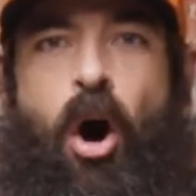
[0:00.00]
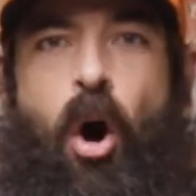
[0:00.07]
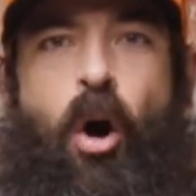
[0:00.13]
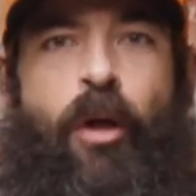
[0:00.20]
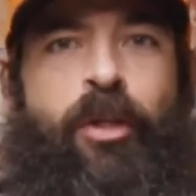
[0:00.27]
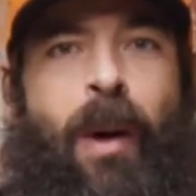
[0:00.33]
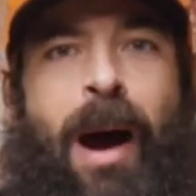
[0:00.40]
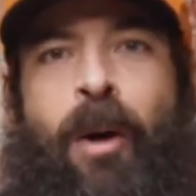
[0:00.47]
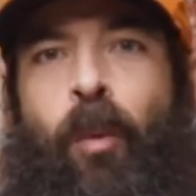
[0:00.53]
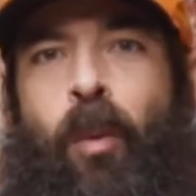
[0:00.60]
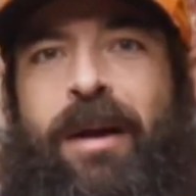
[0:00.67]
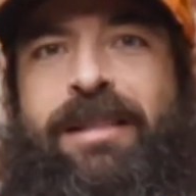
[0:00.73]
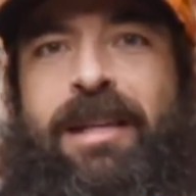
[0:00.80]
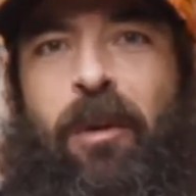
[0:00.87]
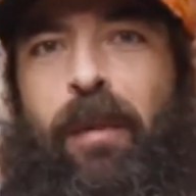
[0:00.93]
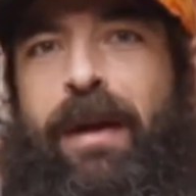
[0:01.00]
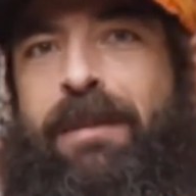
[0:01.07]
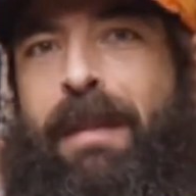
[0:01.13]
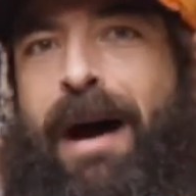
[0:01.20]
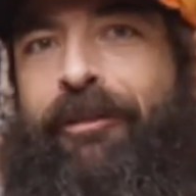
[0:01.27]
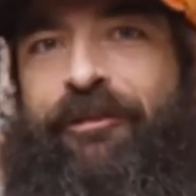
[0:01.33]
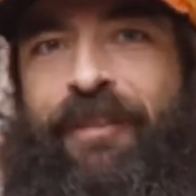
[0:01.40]
although I wasn't
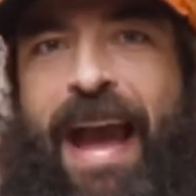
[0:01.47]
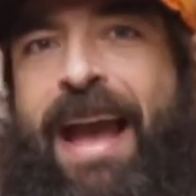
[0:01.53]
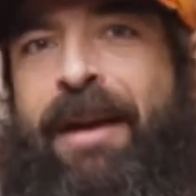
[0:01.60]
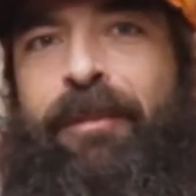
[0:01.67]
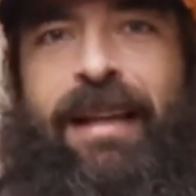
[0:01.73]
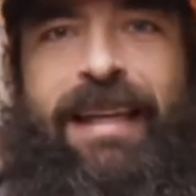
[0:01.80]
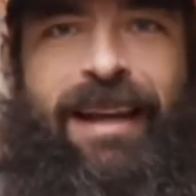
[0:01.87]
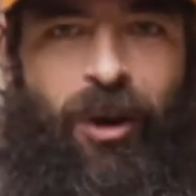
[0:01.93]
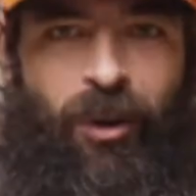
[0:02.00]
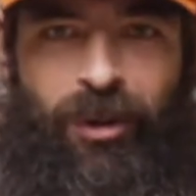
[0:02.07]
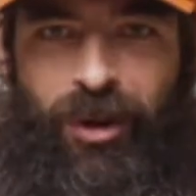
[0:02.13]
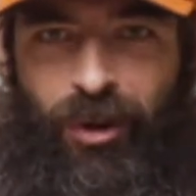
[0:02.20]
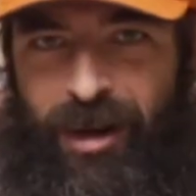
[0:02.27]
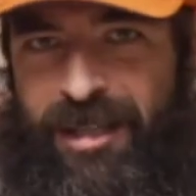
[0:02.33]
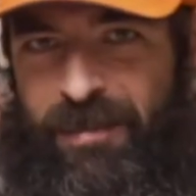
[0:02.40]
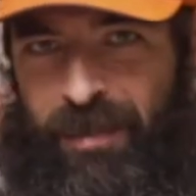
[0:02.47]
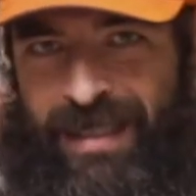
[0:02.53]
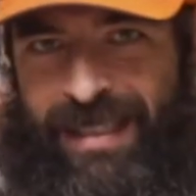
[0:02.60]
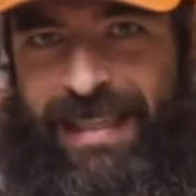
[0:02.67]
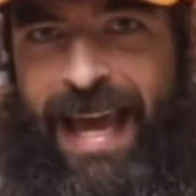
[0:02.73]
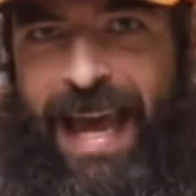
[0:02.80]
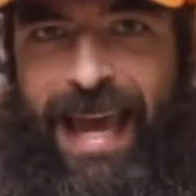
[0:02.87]
with my family on
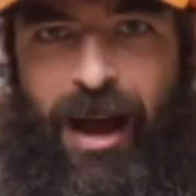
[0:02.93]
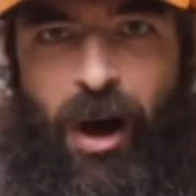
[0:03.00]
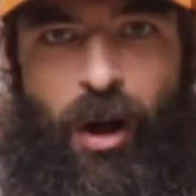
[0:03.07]
Christmas Day,